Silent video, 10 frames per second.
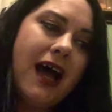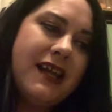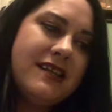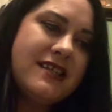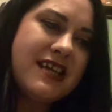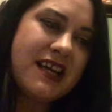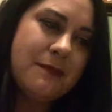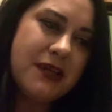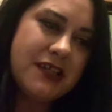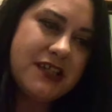an
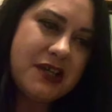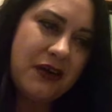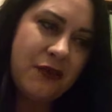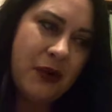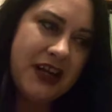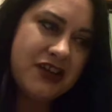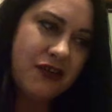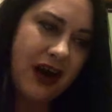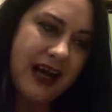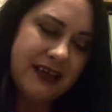indictment of
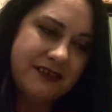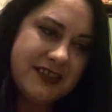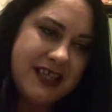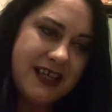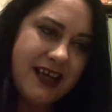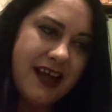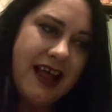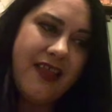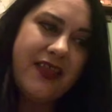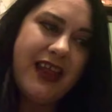witchcraft,
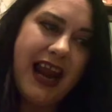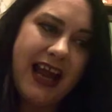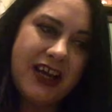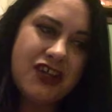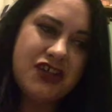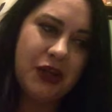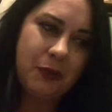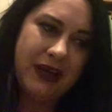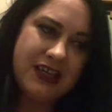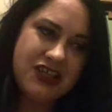the Lancashire
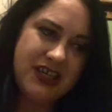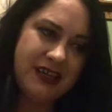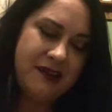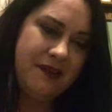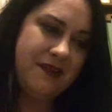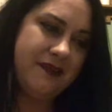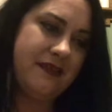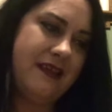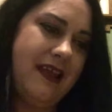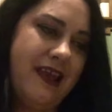witches,
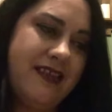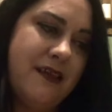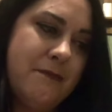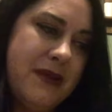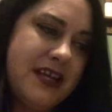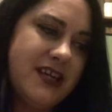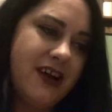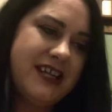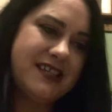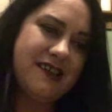the
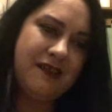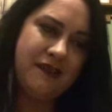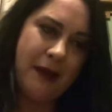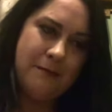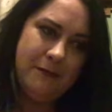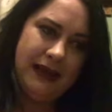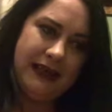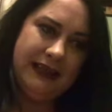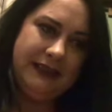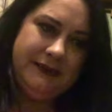Midnight
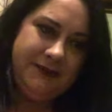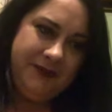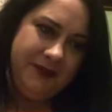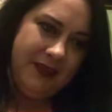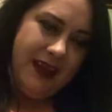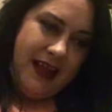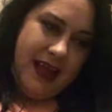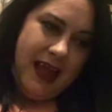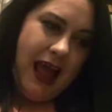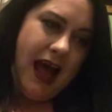Assembly,
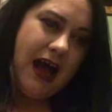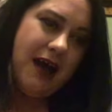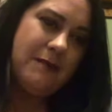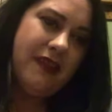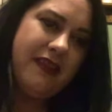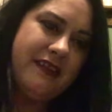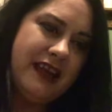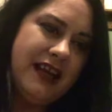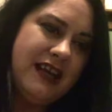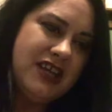um,
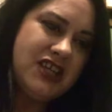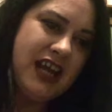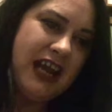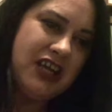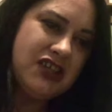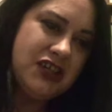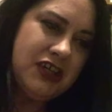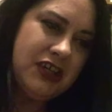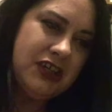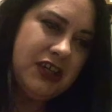the
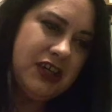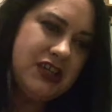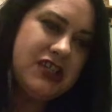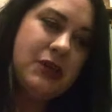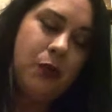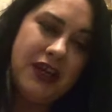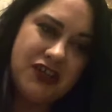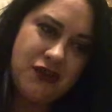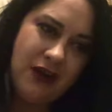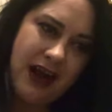initiation to
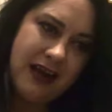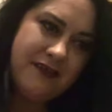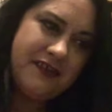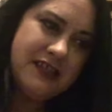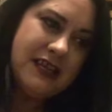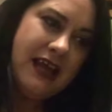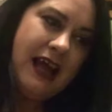witchcraft,